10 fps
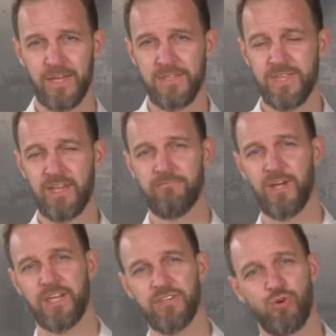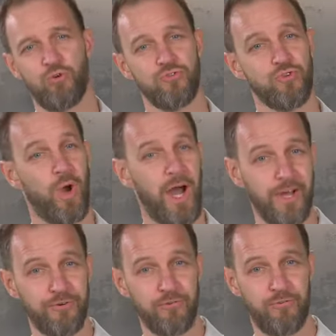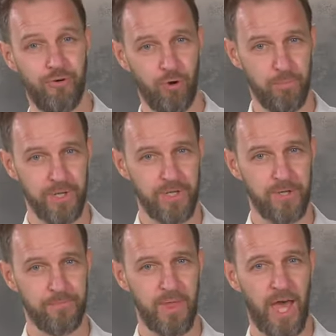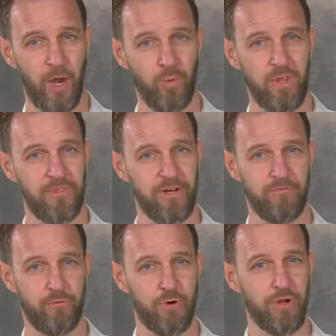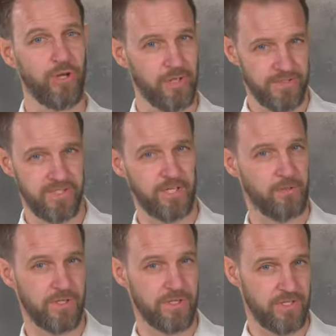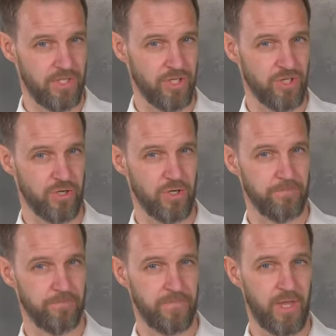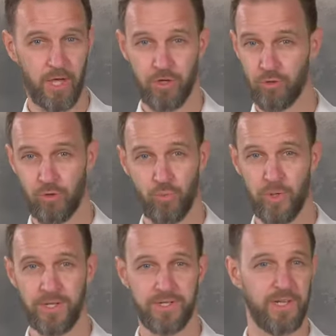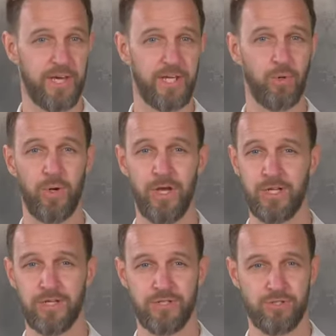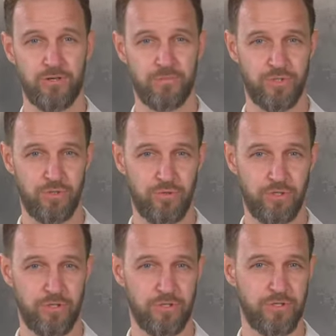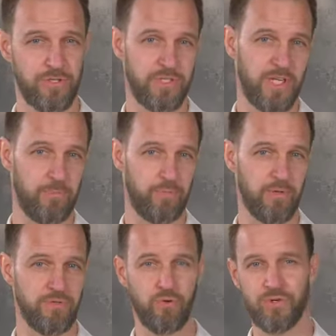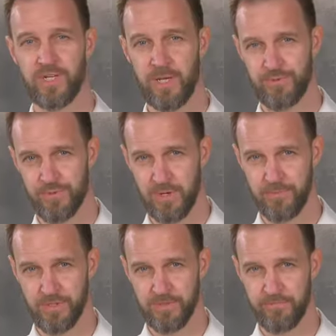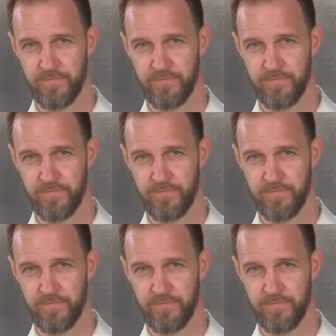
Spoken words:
Safetec is also hydrophobic and will therefore not stick to the incision, nor will it in any way disturb sutures, staples or tape strips.